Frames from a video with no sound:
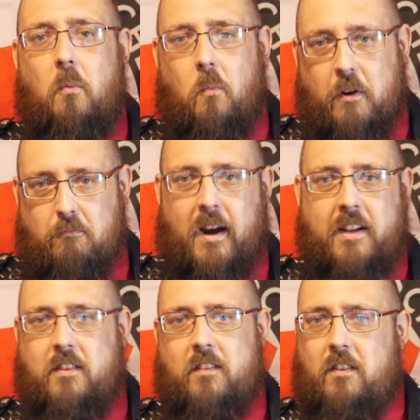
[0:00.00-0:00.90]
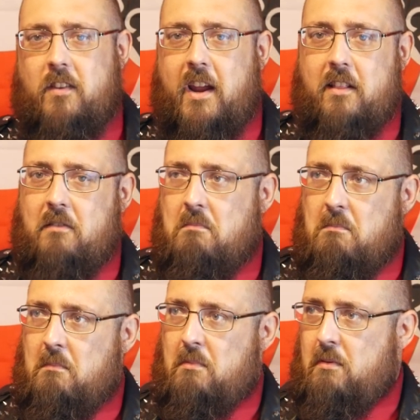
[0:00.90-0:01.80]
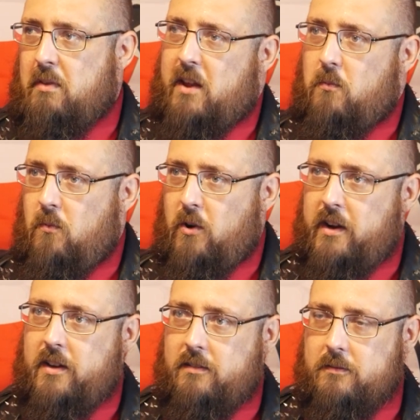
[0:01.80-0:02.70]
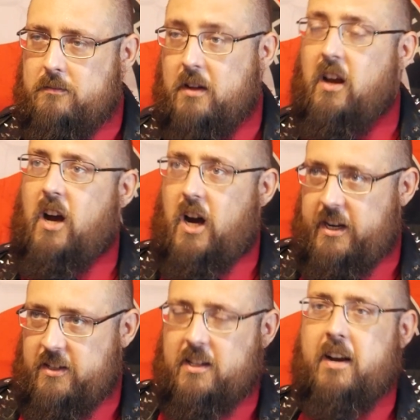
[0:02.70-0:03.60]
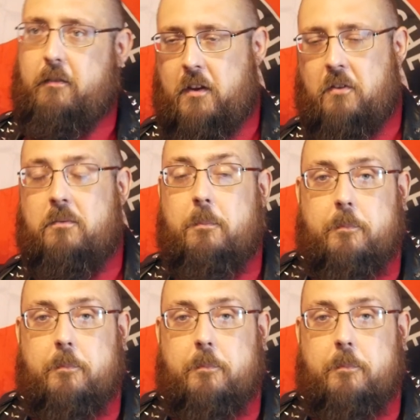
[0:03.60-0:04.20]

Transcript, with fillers: when rightists say that they would unlive you?